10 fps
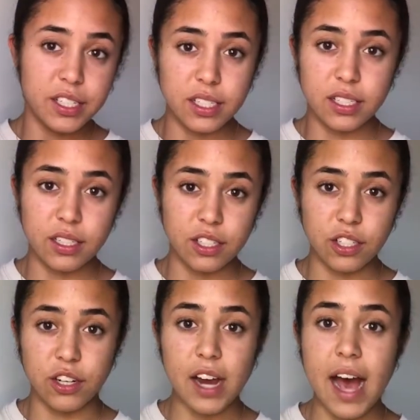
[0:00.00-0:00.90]
since the
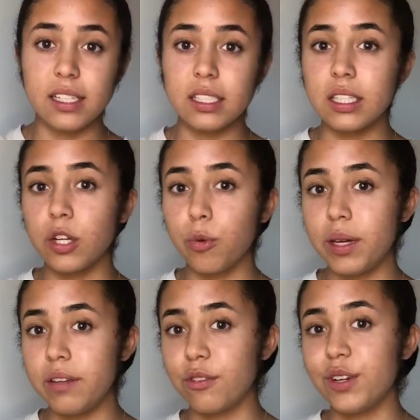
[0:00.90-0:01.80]
skirt has a little bit
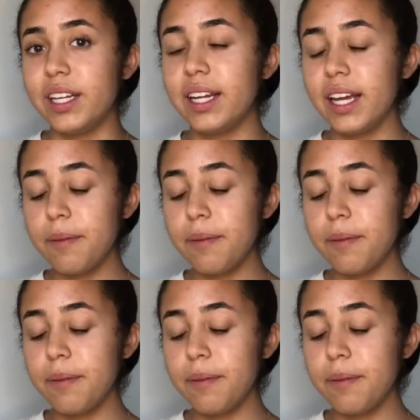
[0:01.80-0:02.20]
of green in it.